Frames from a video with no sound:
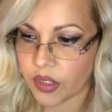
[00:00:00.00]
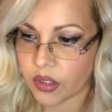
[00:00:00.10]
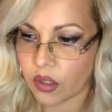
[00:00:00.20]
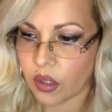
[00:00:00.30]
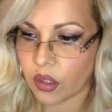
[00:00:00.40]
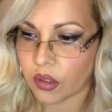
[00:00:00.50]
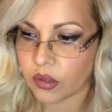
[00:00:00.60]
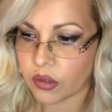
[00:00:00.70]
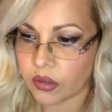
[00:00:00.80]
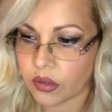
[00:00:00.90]
listed
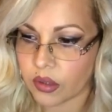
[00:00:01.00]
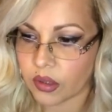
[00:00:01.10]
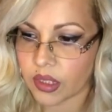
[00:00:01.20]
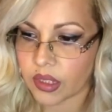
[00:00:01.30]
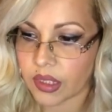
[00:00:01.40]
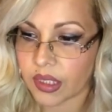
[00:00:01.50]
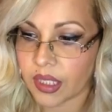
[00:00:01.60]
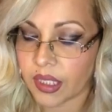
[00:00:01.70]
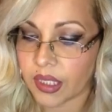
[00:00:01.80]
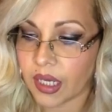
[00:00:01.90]
10 guides for
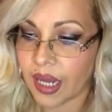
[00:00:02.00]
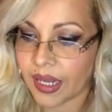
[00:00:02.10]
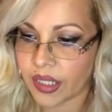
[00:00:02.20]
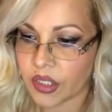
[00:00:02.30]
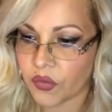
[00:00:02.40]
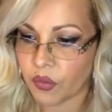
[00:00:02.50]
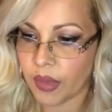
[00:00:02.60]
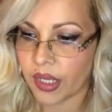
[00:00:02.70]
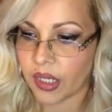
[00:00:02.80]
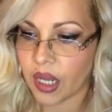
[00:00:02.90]
mankind in
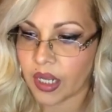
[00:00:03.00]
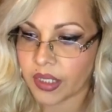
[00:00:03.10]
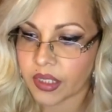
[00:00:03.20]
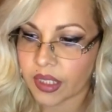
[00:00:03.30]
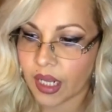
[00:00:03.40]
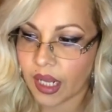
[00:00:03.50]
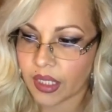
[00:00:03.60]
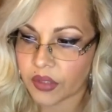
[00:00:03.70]
8 different languages.